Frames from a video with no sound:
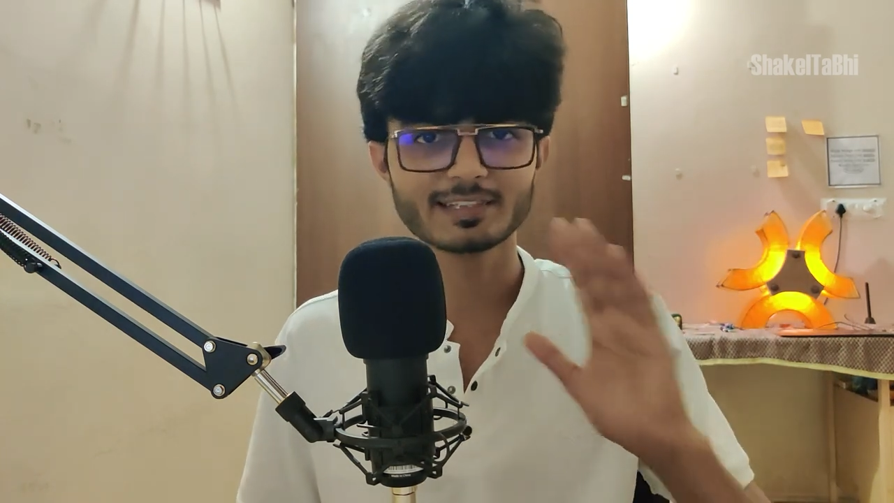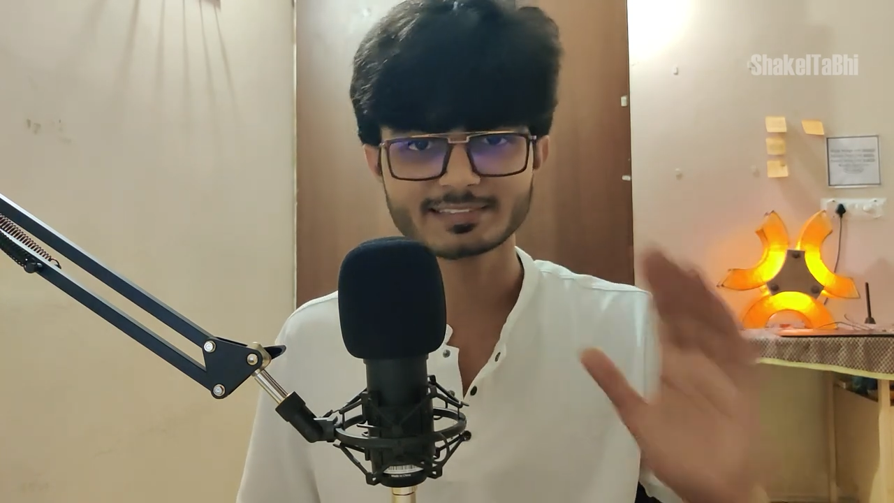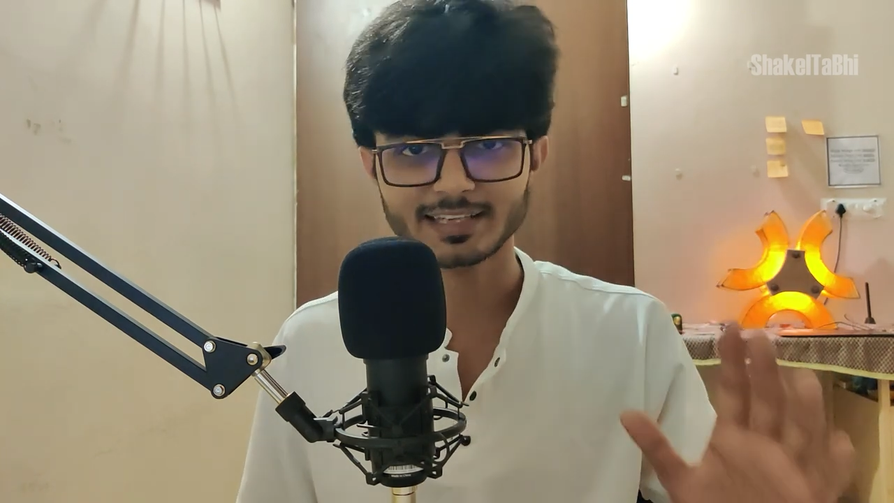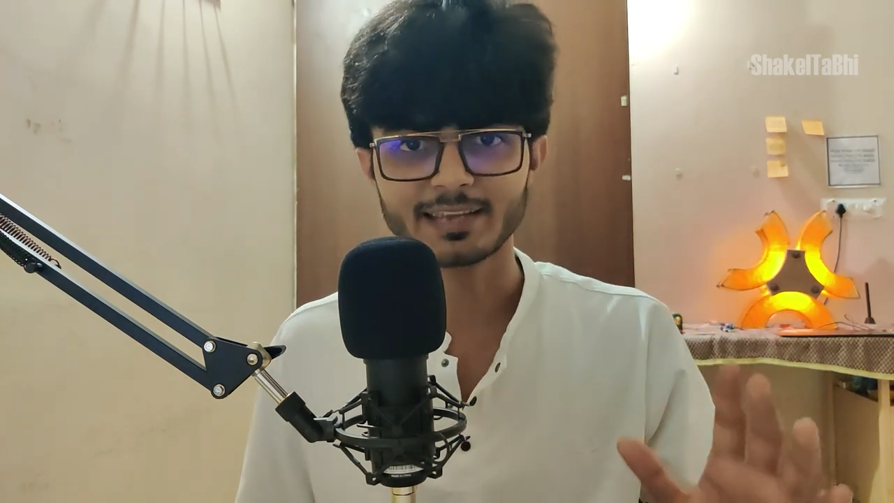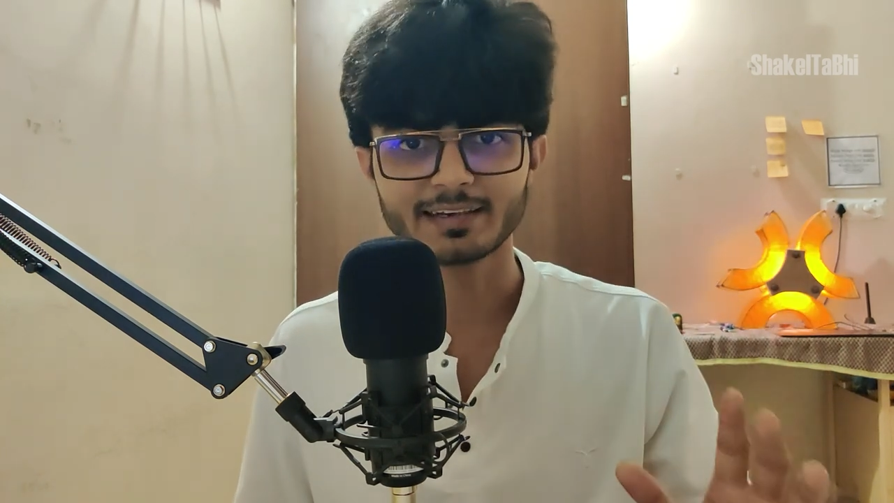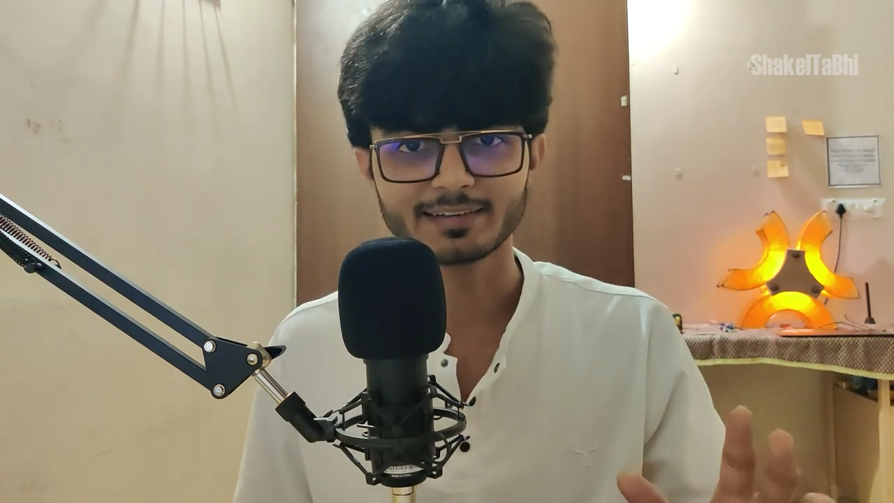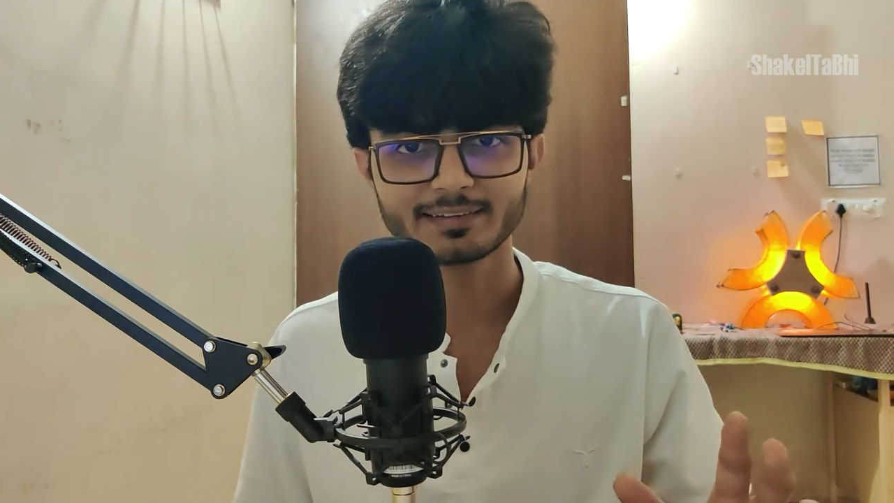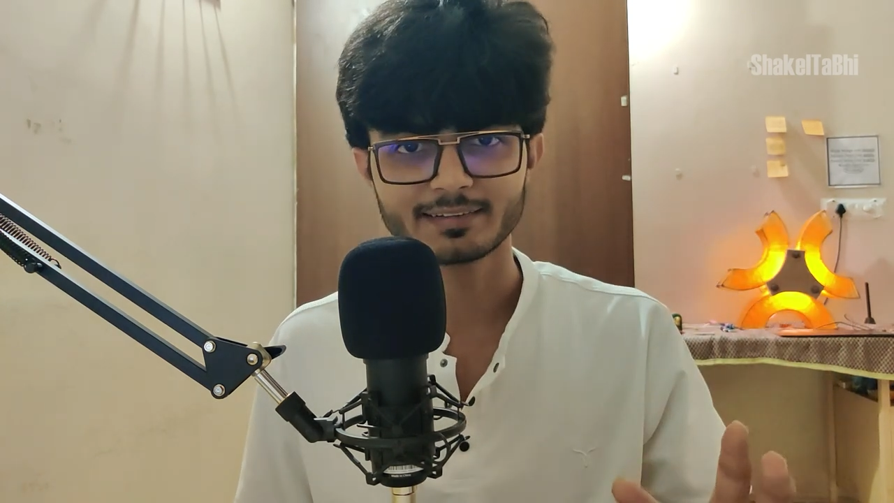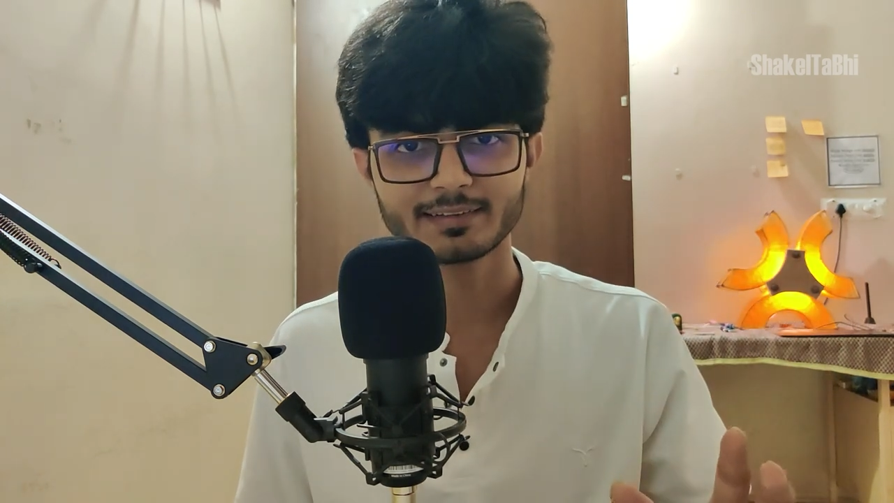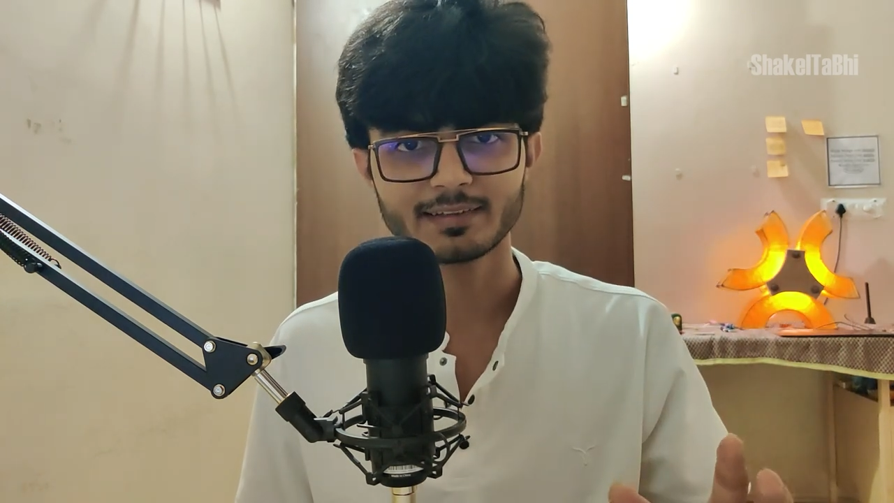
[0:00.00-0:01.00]
design
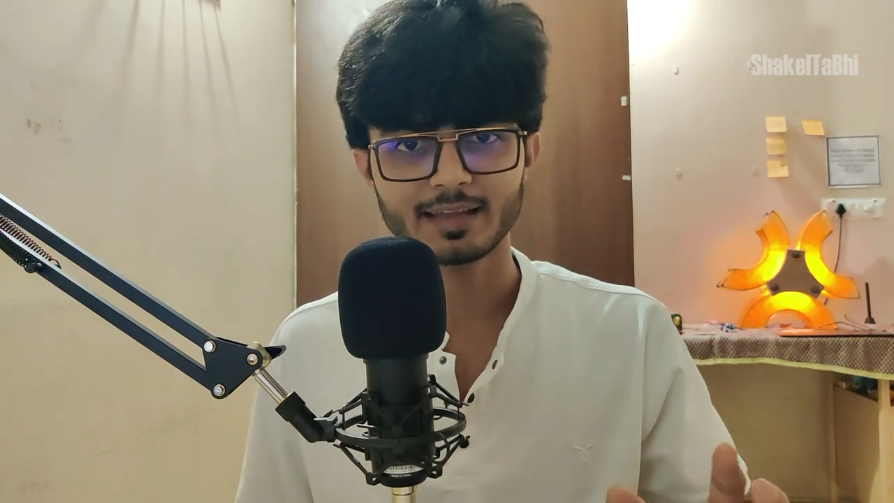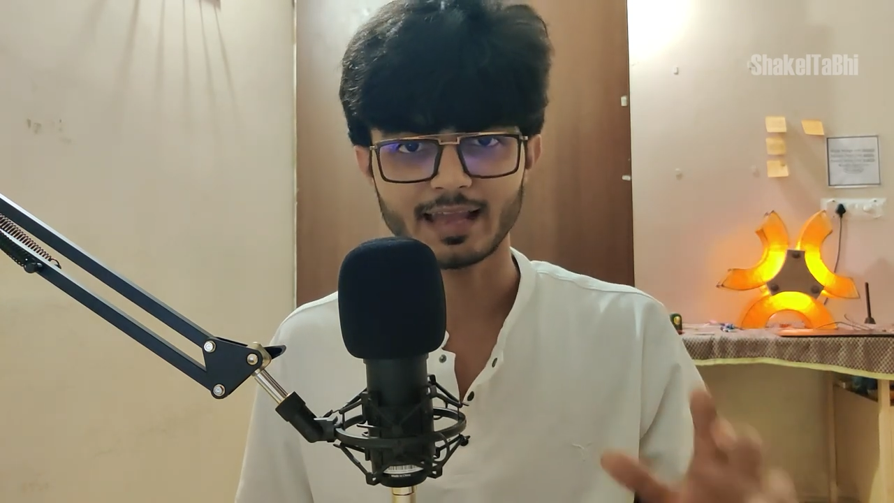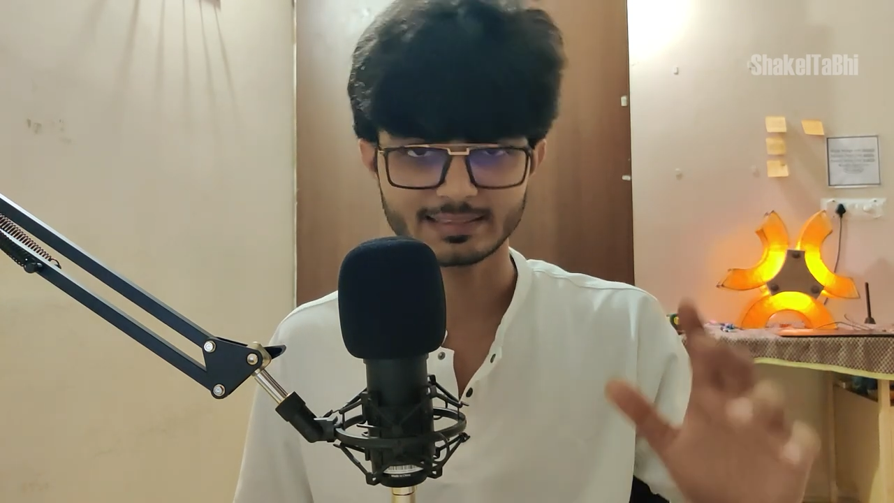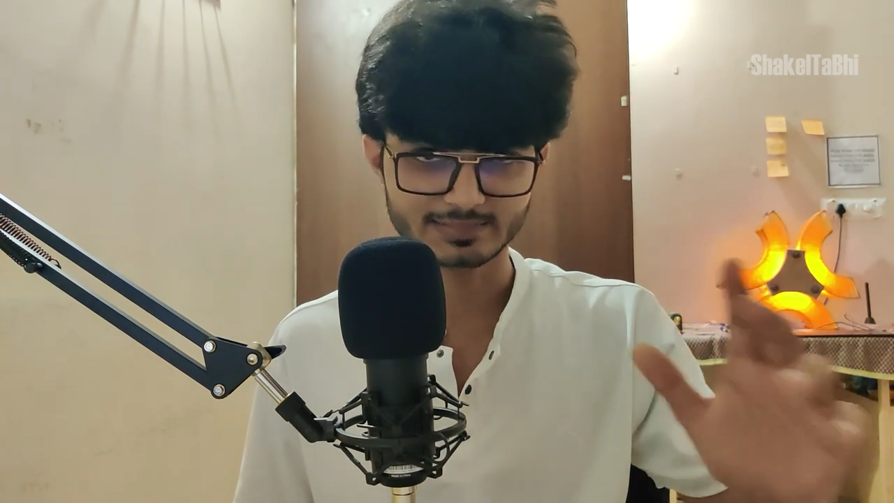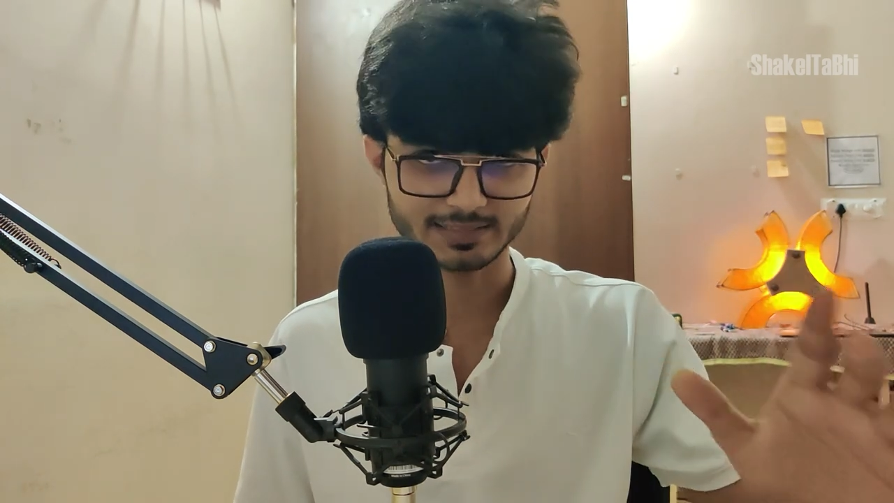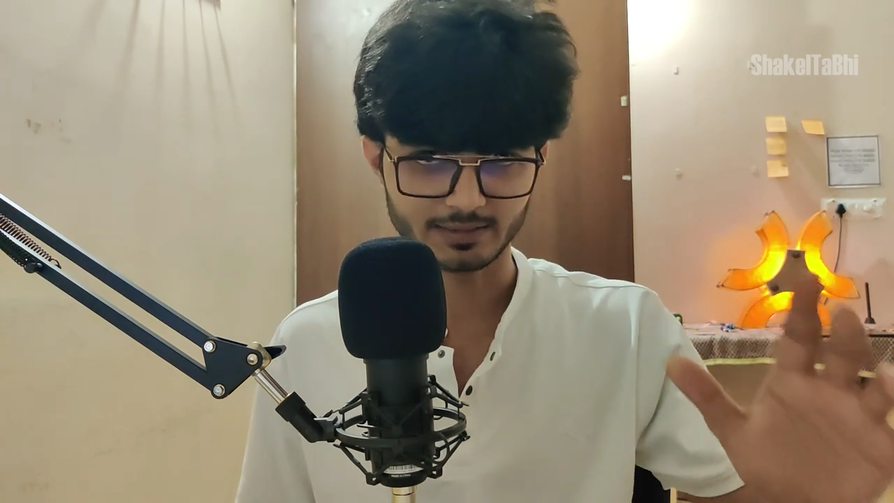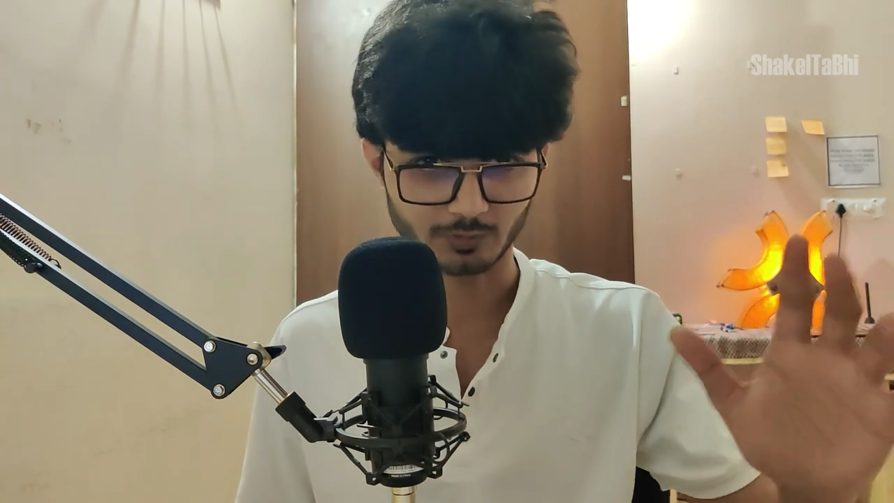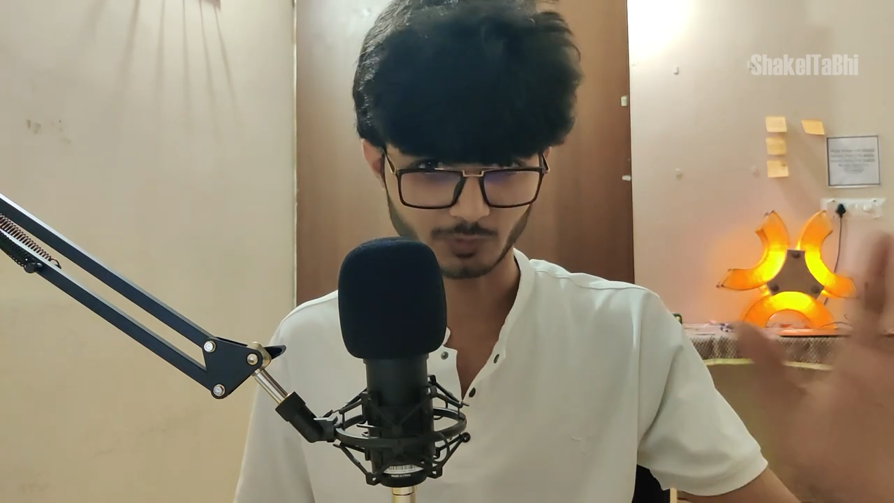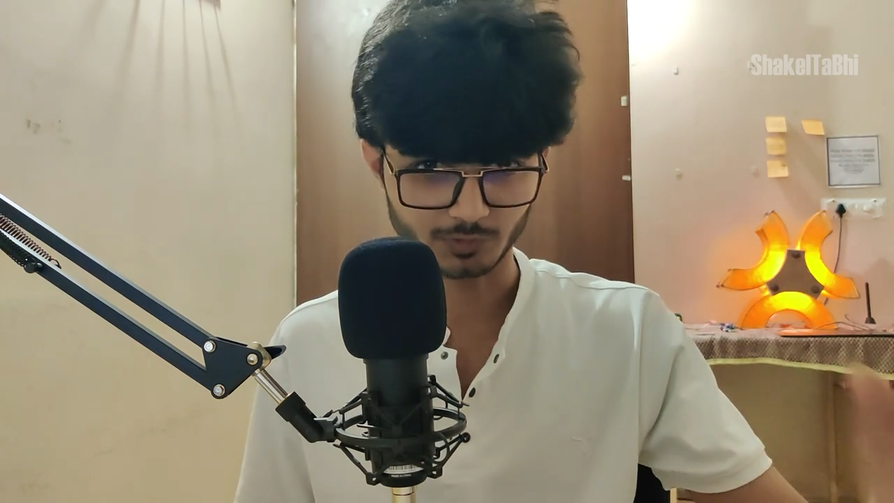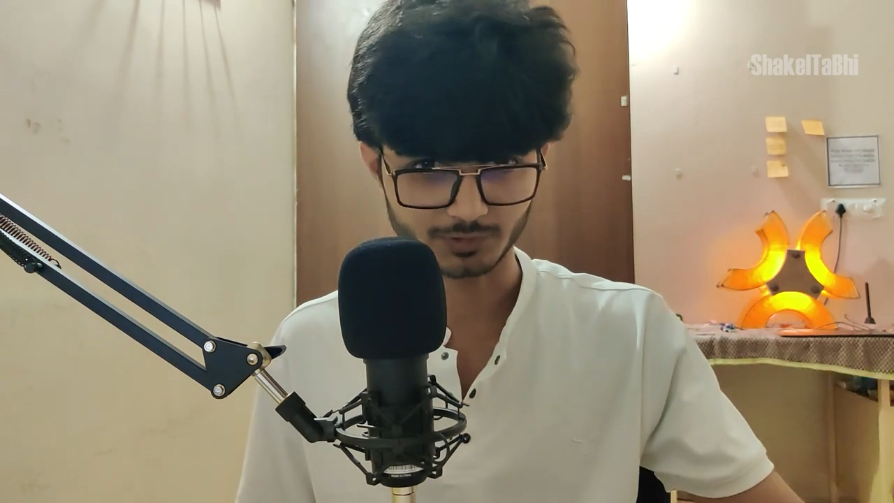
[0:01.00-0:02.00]
as a
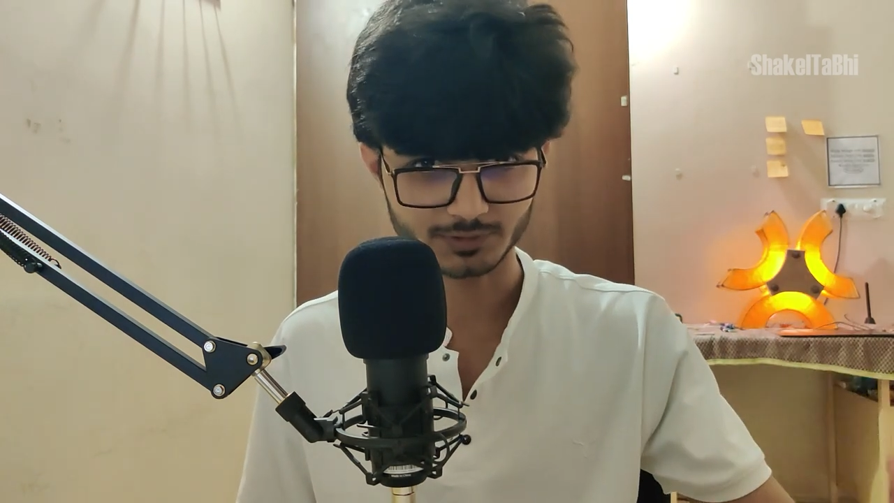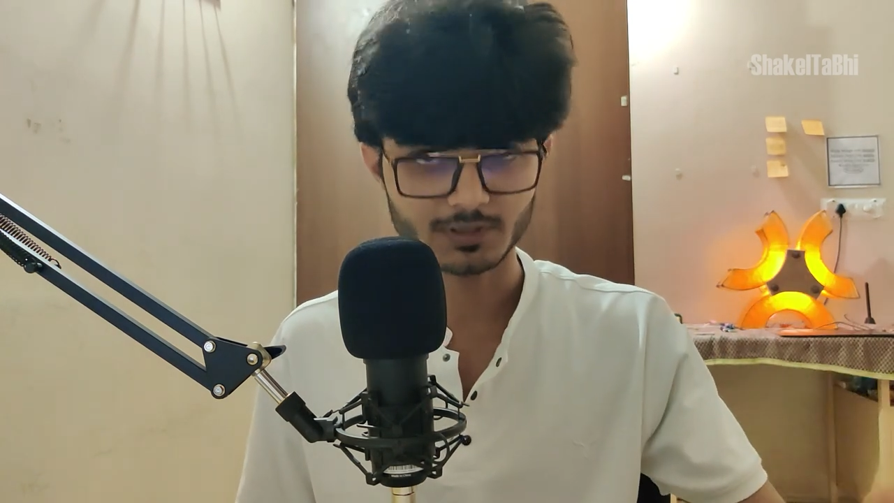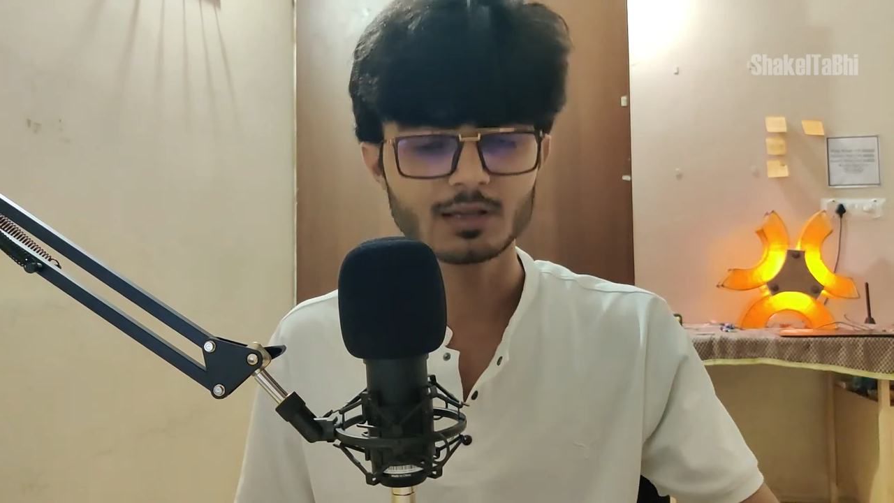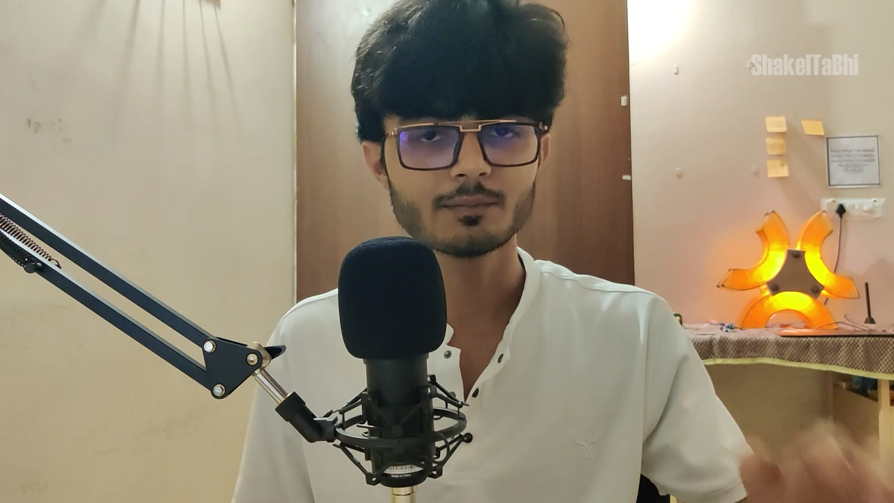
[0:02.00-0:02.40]
course.